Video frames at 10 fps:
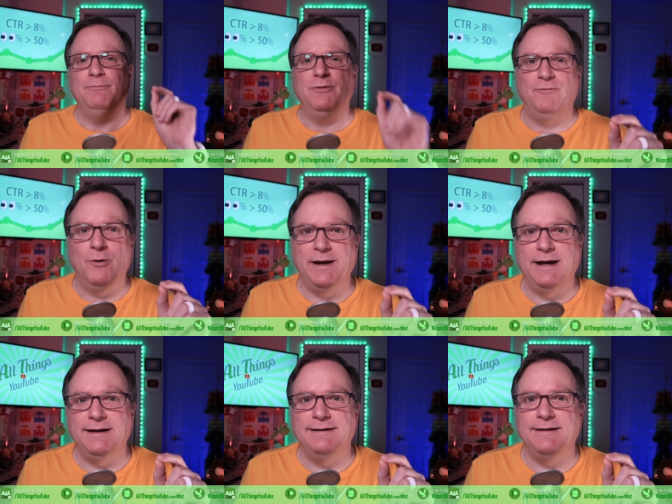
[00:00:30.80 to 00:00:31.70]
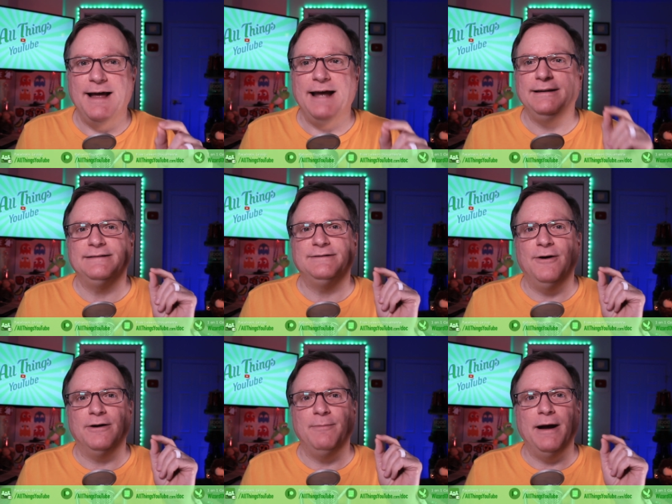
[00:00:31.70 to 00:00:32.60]
Before we get into that, let's
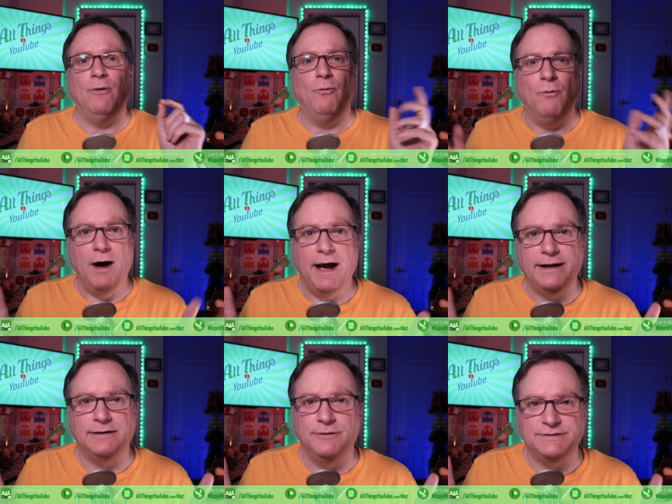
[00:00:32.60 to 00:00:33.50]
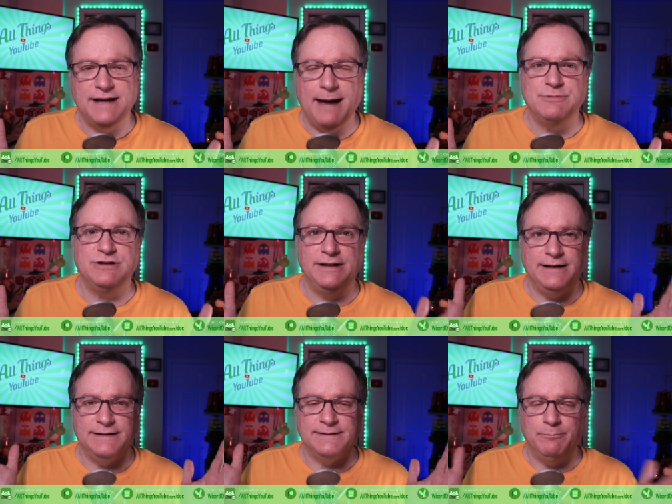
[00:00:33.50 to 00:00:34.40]
talk about why closed captioning
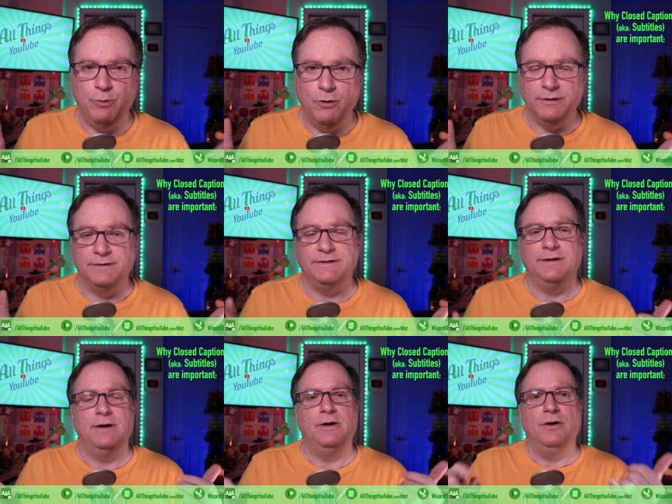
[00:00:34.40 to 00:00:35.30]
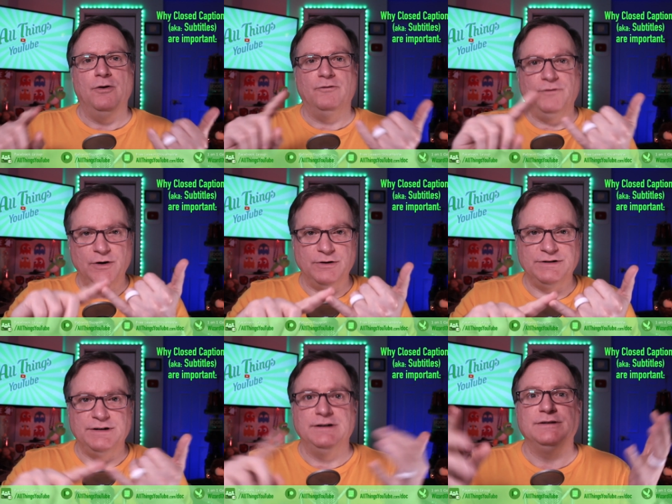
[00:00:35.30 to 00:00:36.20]
is important.
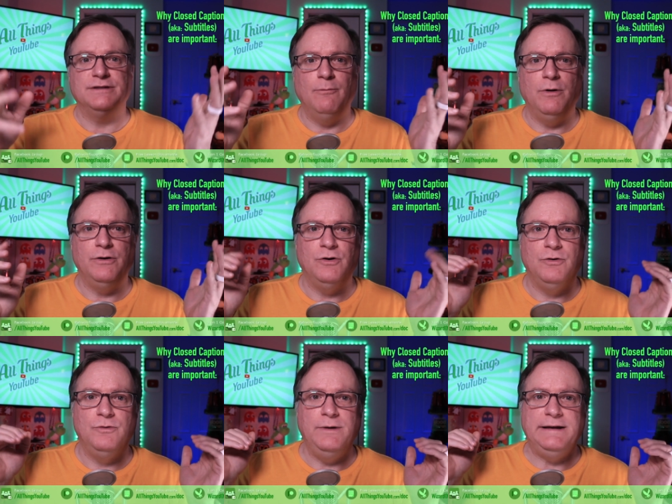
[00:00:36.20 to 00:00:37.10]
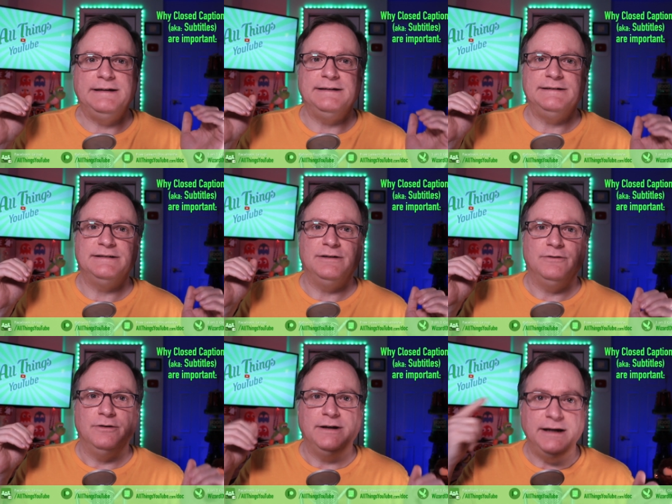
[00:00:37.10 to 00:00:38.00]
First, someone who is
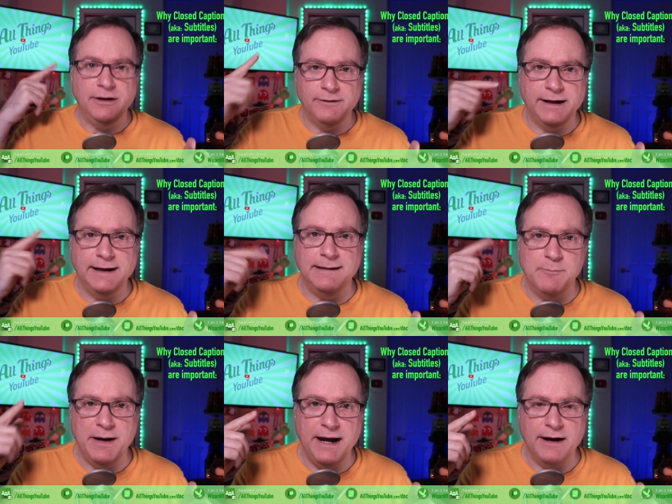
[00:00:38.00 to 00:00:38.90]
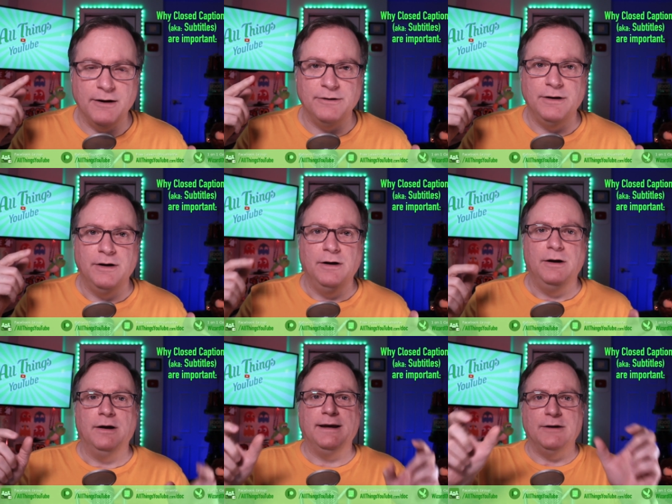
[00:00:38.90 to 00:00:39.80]
hearing impaired
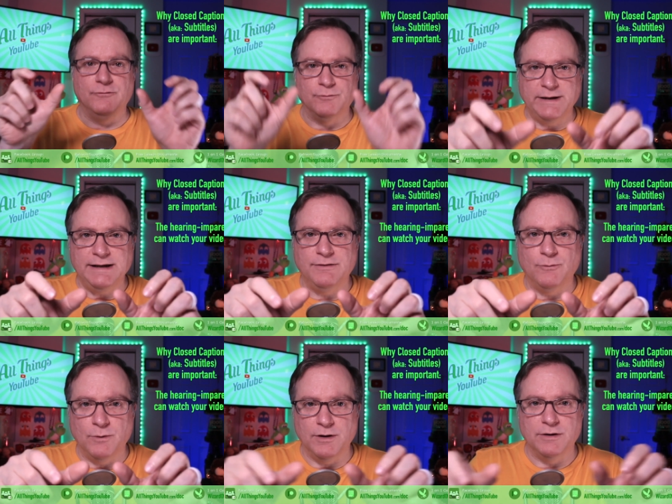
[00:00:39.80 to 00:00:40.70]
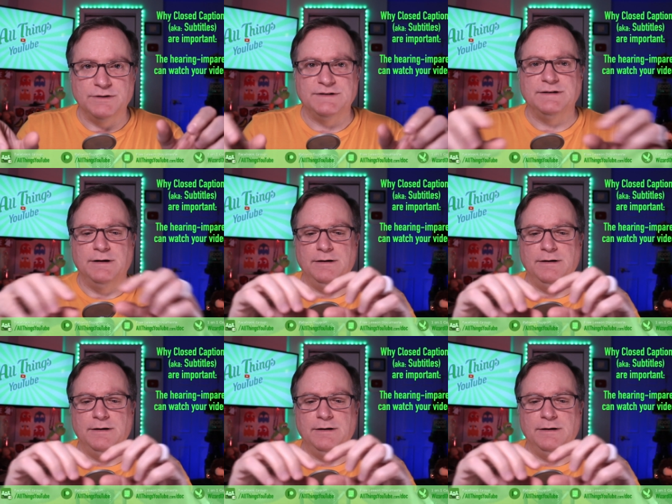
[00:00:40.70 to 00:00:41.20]
can read the words